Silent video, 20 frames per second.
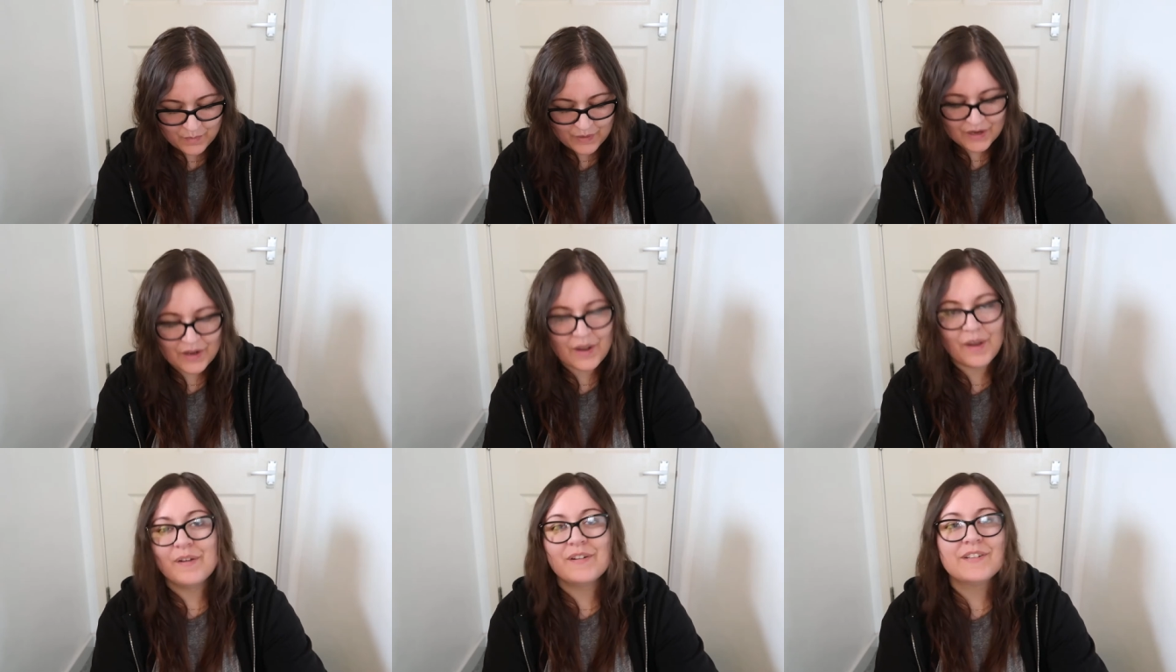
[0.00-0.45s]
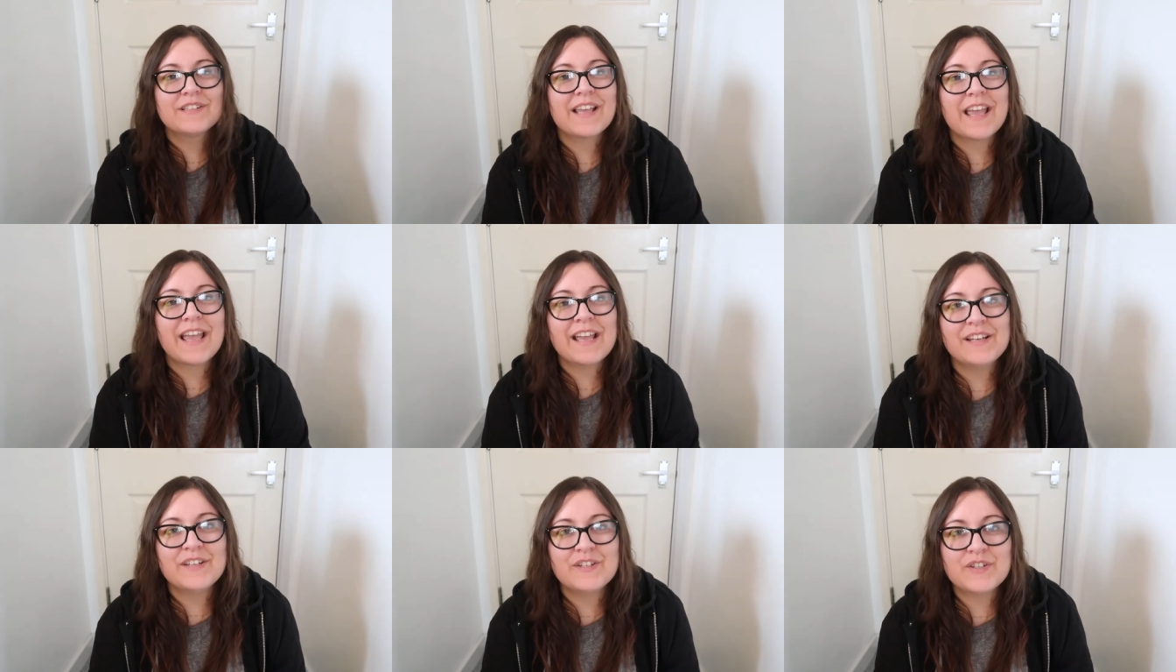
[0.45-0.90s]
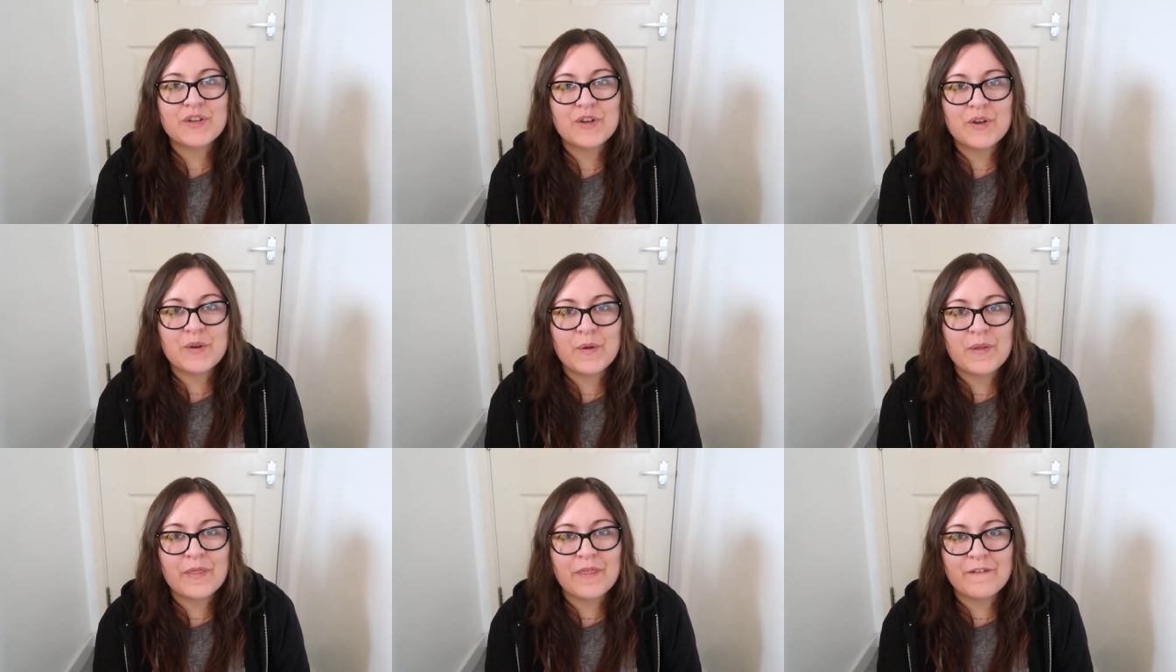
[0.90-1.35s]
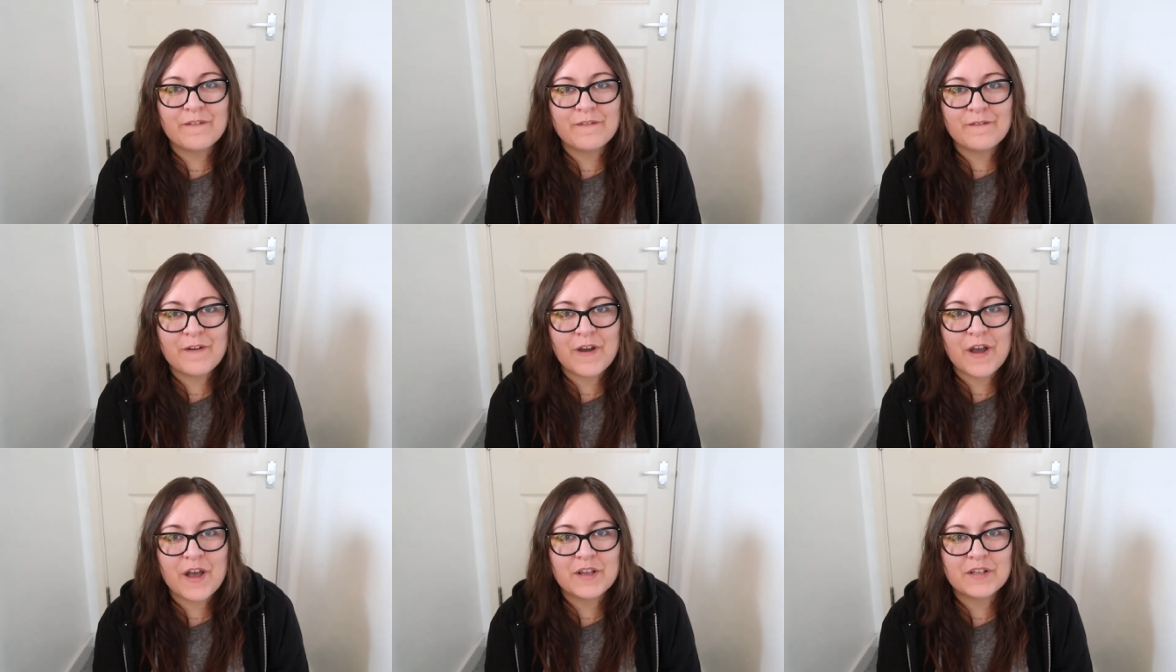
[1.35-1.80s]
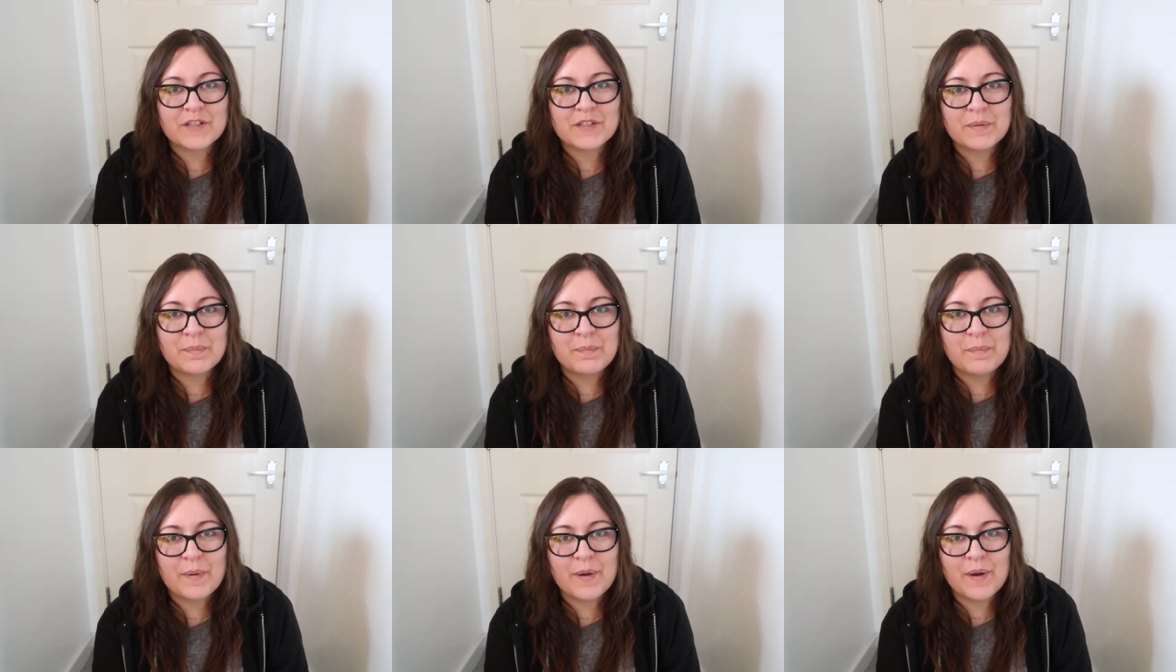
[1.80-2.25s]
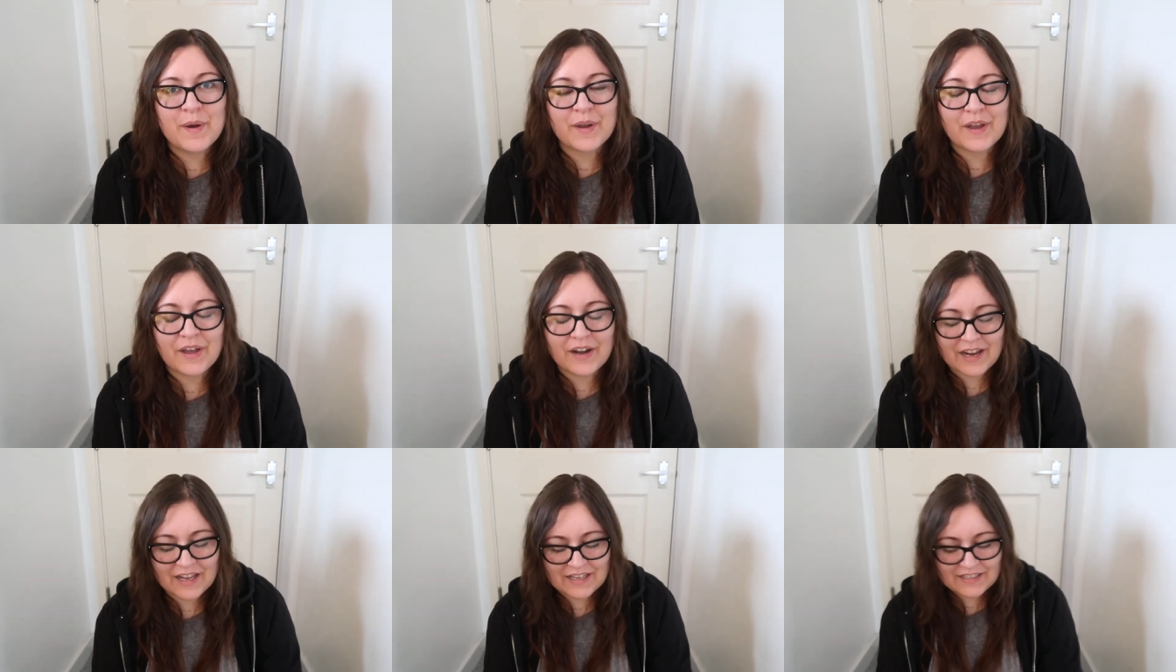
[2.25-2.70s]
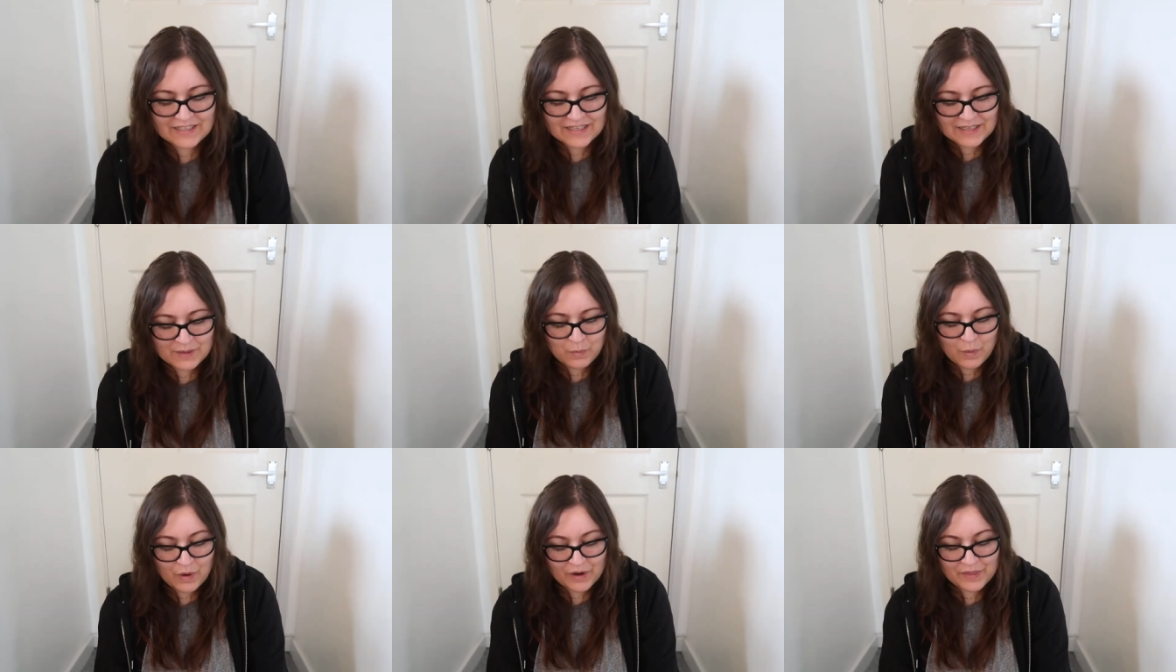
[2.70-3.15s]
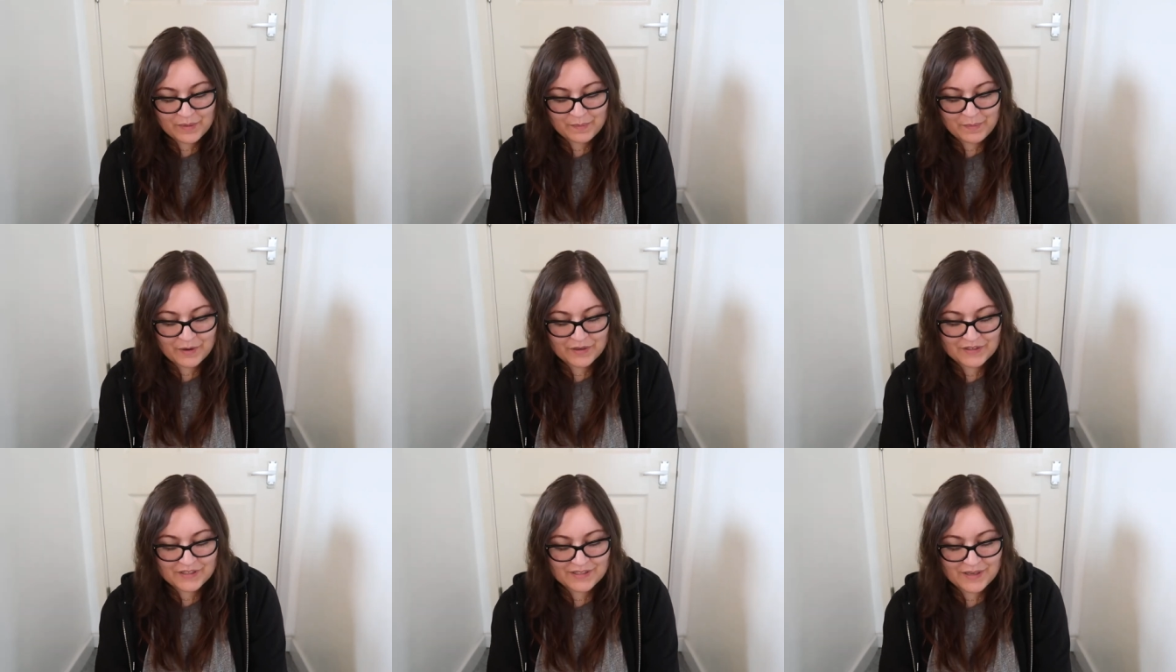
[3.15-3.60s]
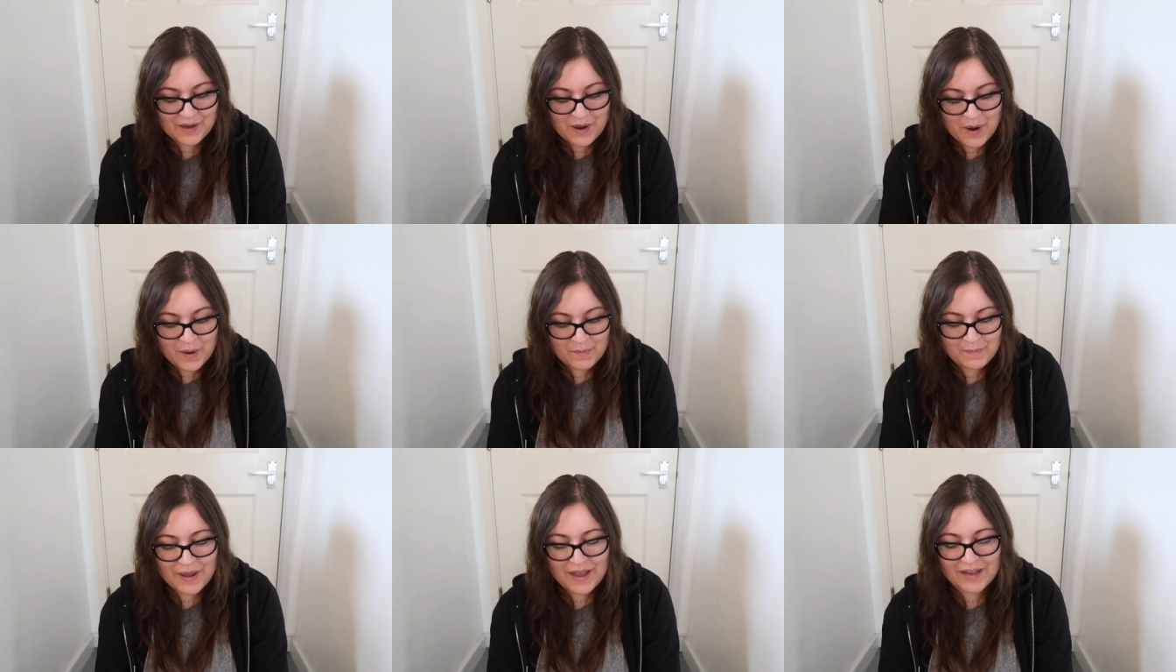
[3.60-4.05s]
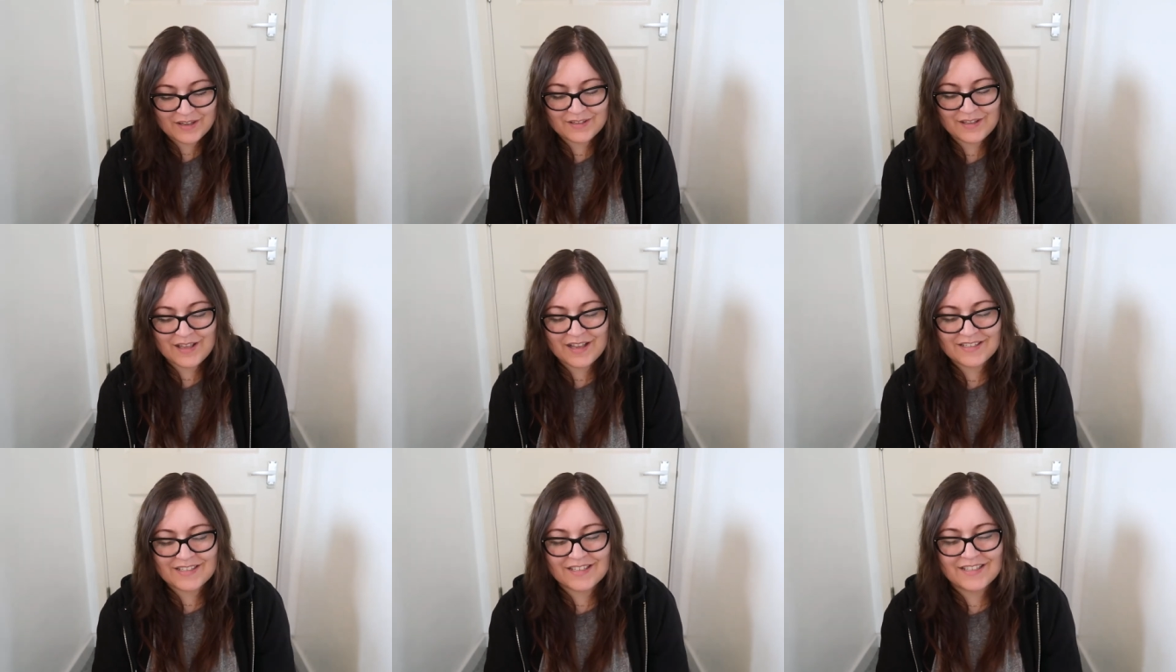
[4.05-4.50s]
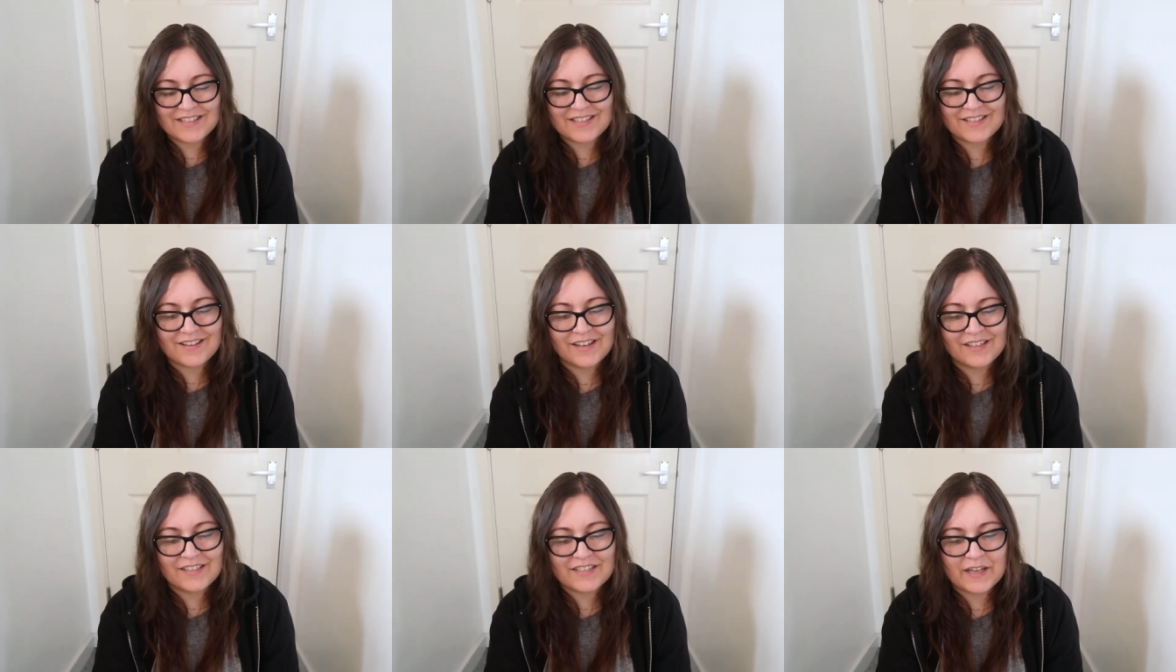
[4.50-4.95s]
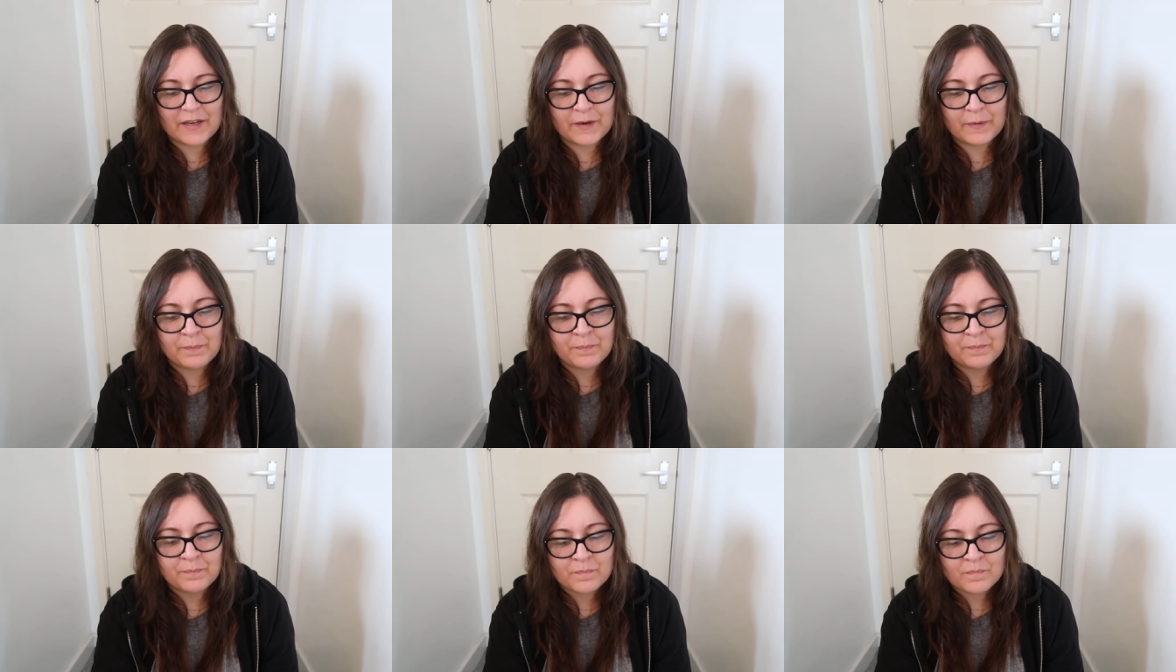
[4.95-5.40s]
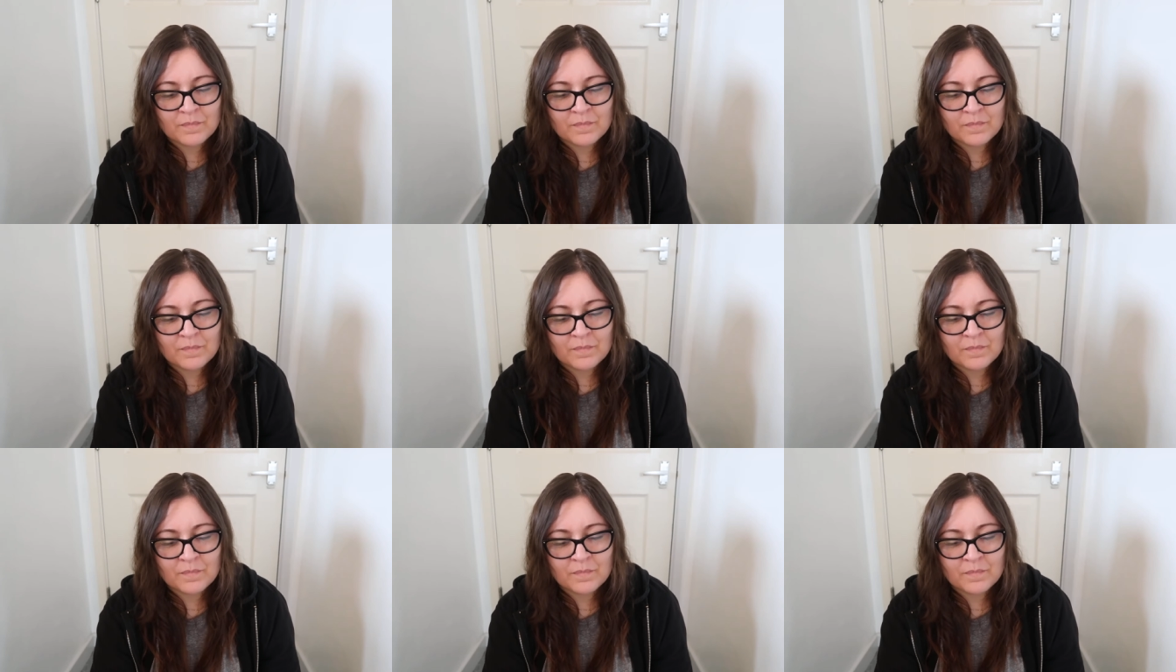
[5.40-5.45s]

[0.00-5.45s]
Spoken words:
we're going to get into the first book, and I can see one of the books is a hardback, so that's exciting.